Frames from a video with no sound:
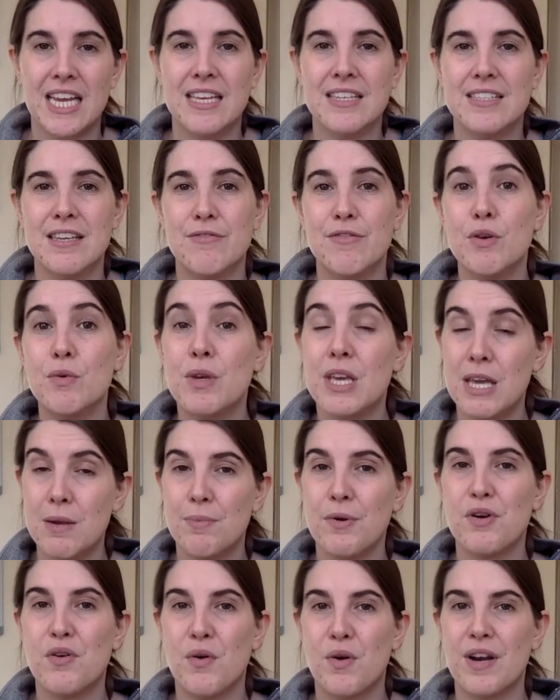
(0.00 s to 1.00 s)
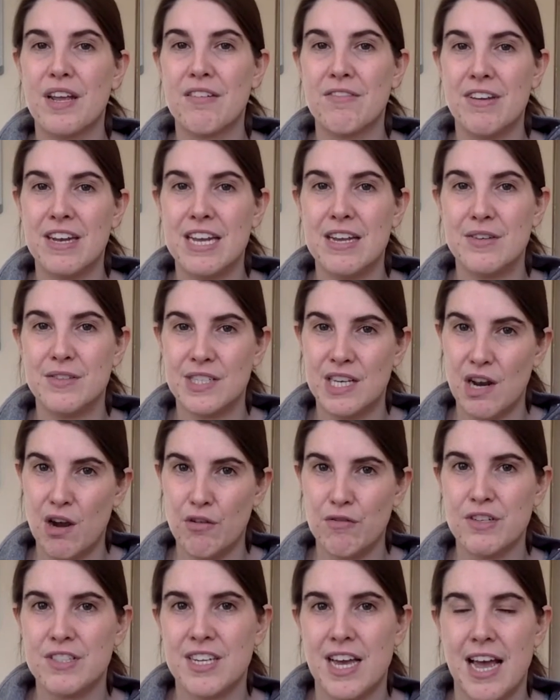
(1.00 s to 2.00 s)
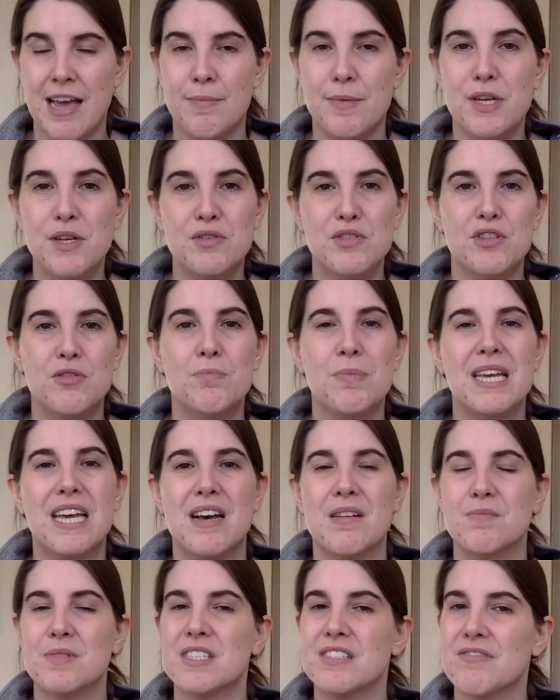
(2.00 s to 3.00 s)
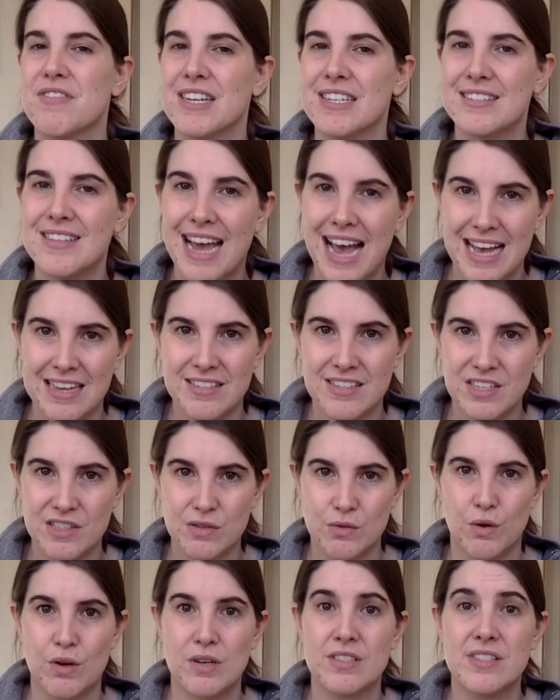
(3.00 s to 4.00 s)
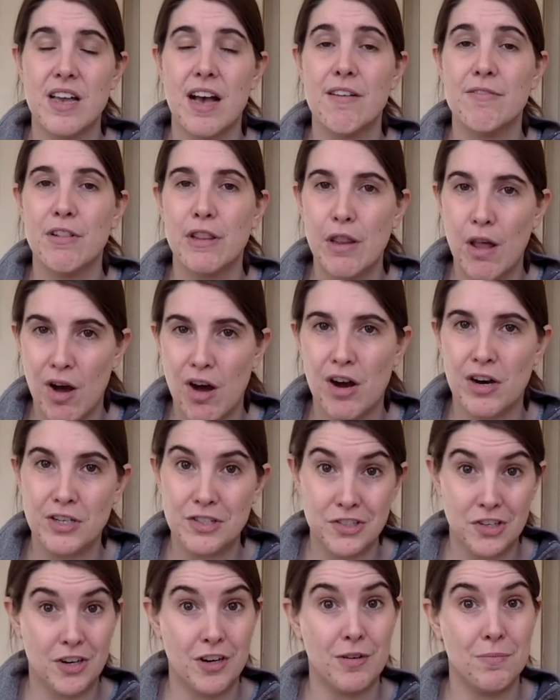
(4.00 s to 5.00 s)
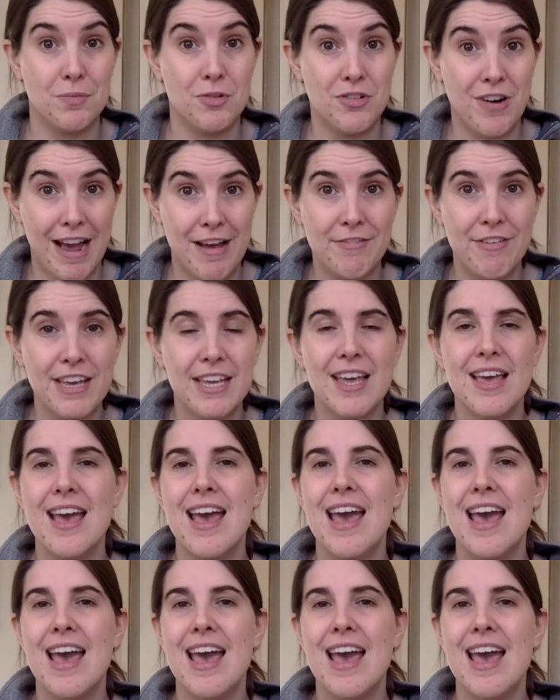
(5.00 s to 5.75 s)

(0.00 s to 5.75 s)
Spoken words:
is if you keep recording videos, that over time YouTube becomes this fantastic source of long-term traffic,